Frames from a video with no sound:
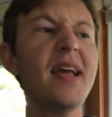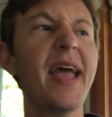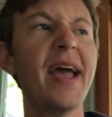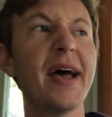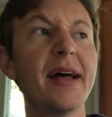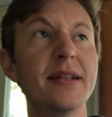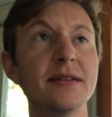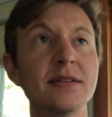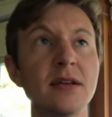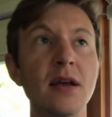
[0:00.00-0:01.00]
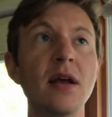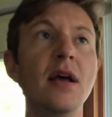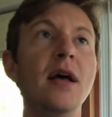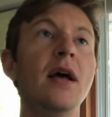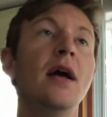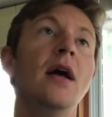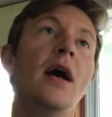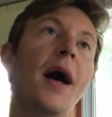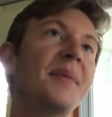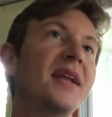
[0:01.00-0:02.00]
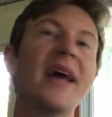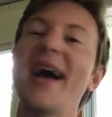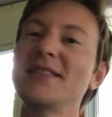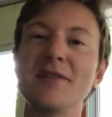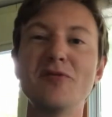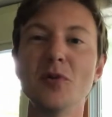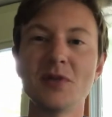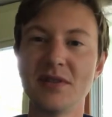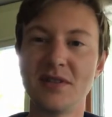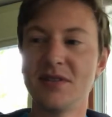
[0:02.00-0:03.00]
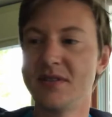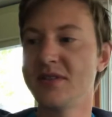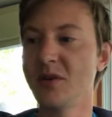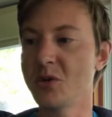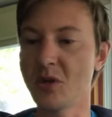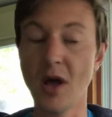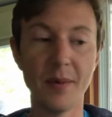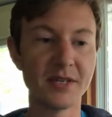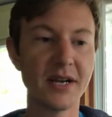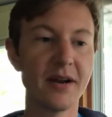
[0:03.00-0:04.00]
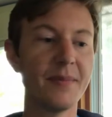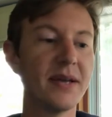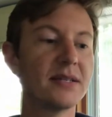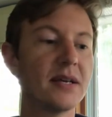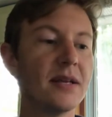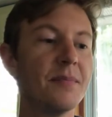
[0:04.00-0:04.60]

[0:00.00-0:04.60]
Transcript: And I mean, Acting Fools is just a social commentary, basically,